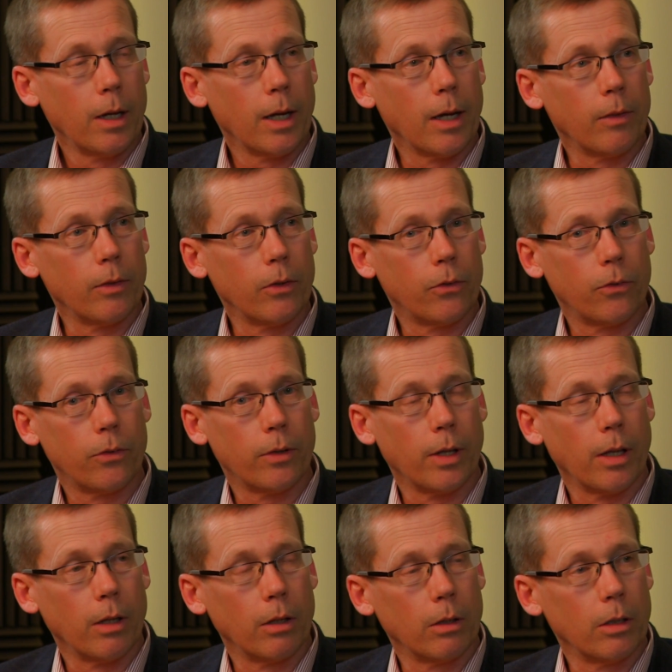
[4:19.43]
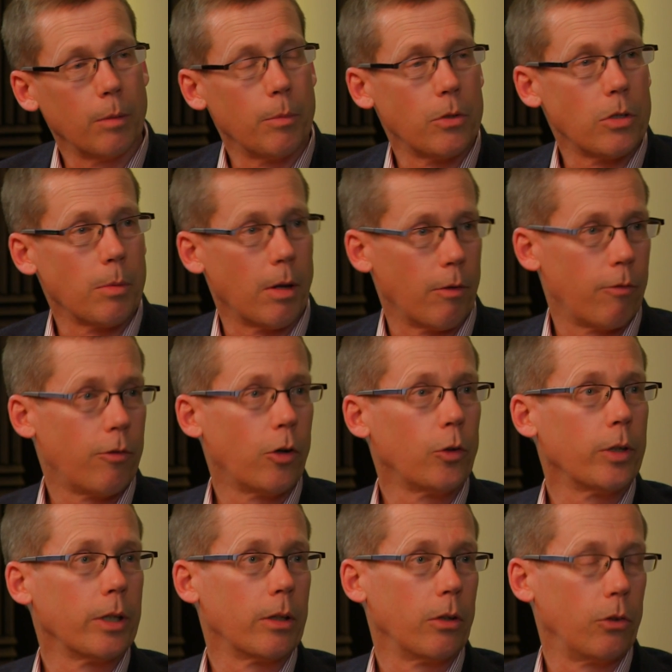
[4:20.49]
and this then limits the amount of
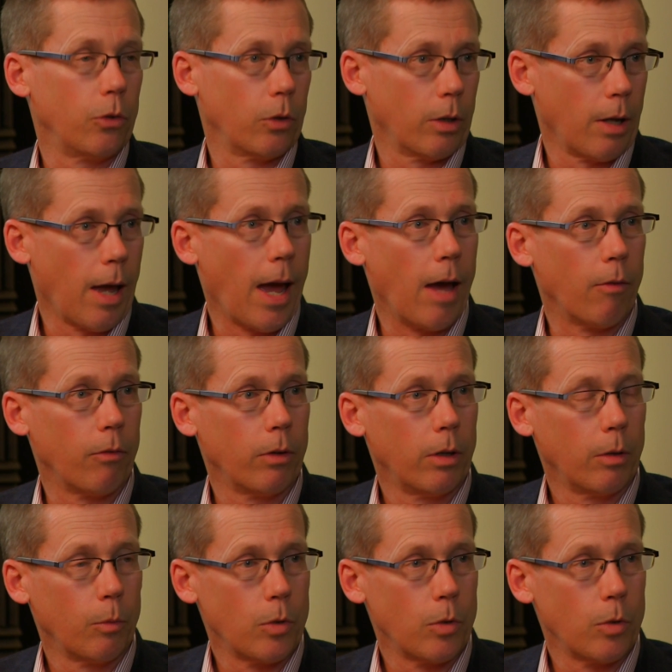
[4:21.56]
folate that you can have